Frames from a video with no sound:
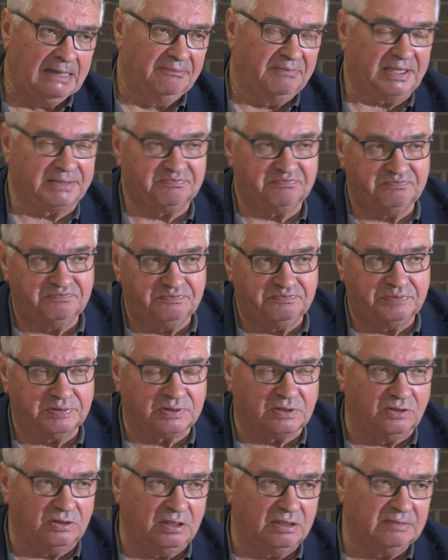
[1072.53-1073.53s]
But,
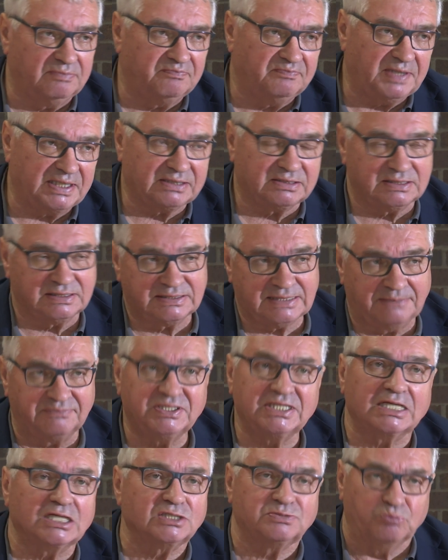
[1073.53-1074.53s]
because, but
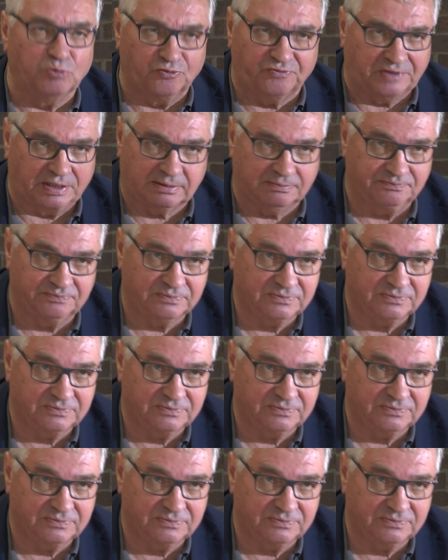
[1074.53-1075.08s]
something is moving.